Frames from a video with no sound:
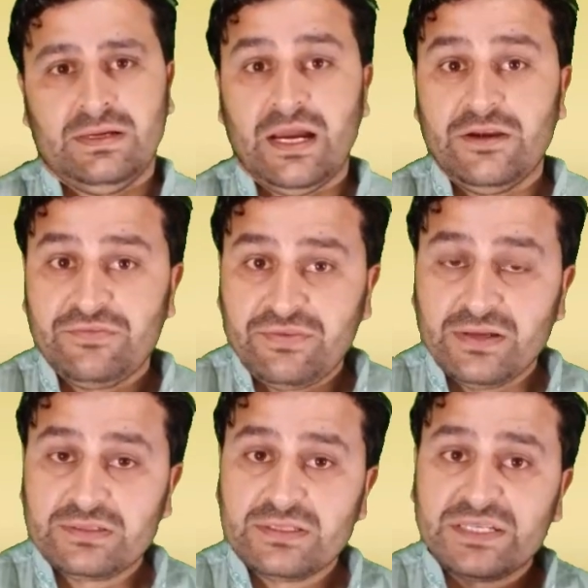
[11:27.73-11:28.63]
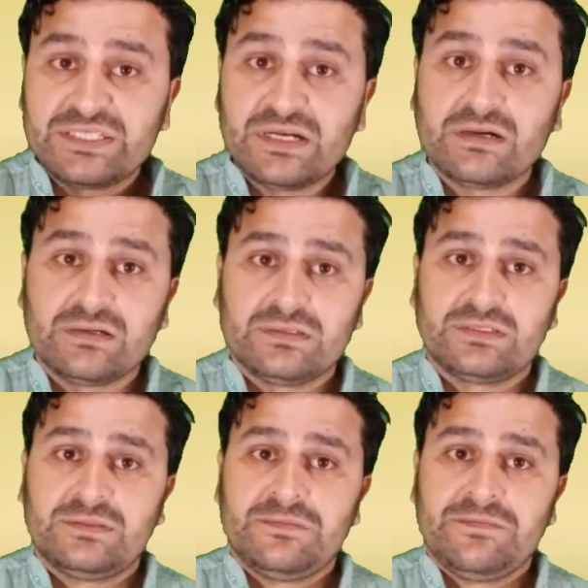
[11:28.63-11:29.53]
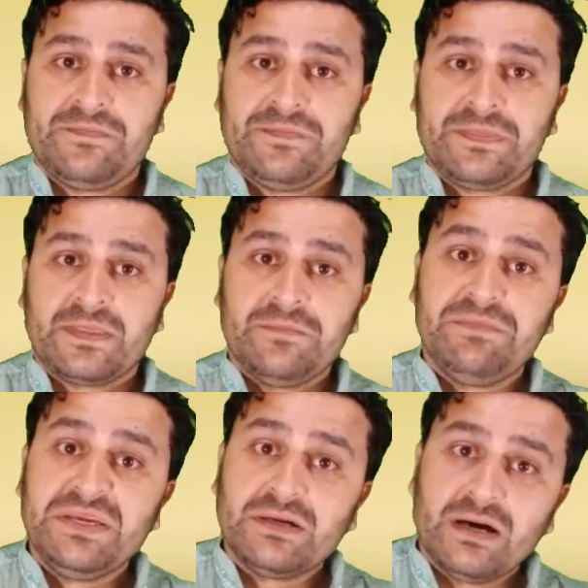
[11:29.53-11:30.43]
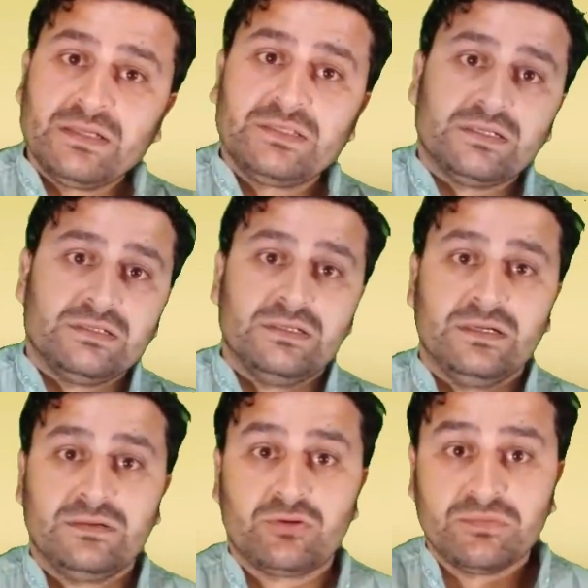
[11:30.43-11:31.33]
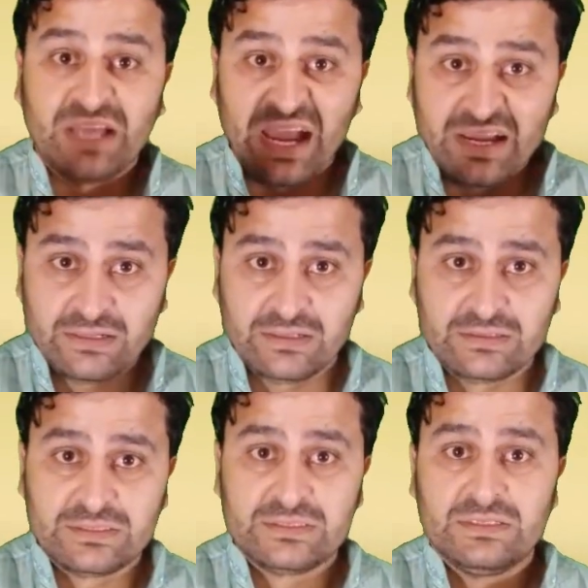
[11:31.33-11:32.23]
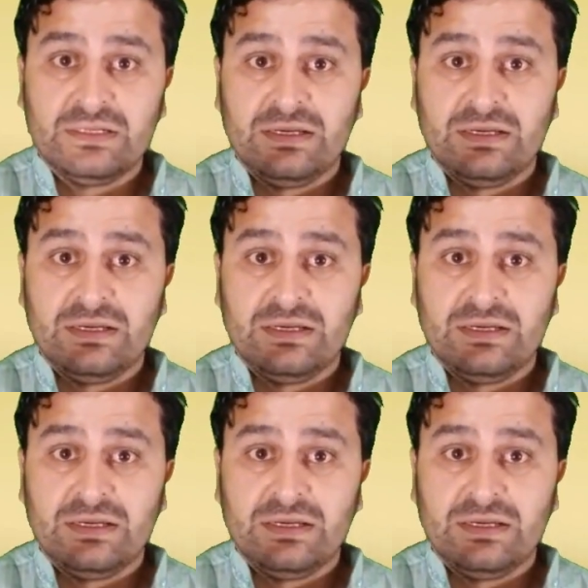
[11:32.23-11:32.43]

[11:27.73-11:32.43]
I felt the shackles being undone from the ankles,